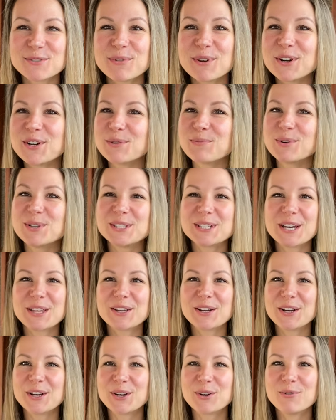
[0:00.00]
wanted to put
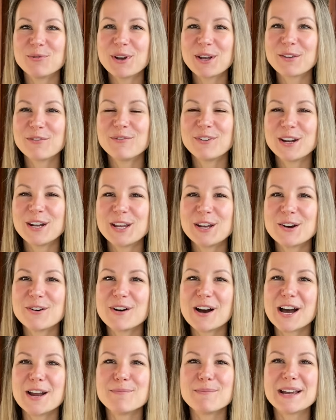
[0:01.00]
together a quick video
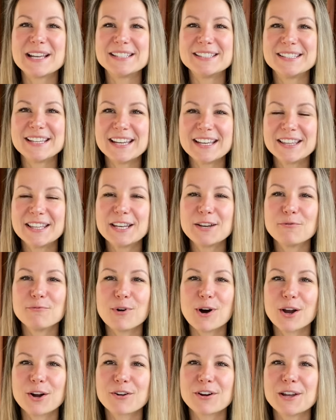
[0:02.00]
on my daily
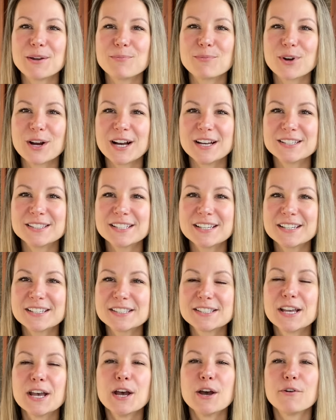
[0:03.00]
watering process